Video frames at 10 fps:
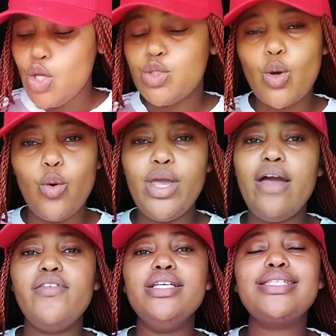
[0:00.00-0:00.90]
So we
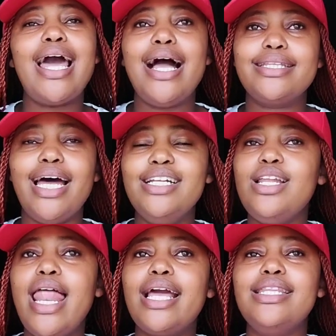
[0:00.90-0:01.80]
have
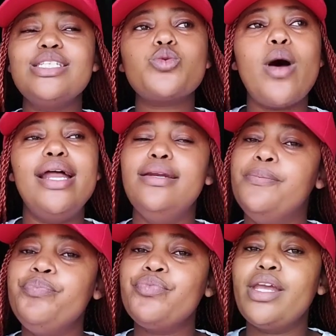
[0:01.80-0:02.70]
sgaxa, like this
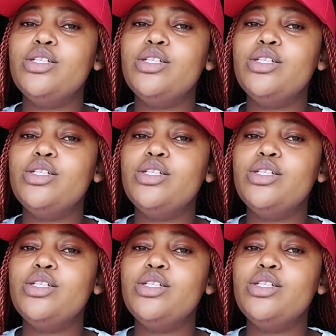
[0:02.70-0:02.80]
one.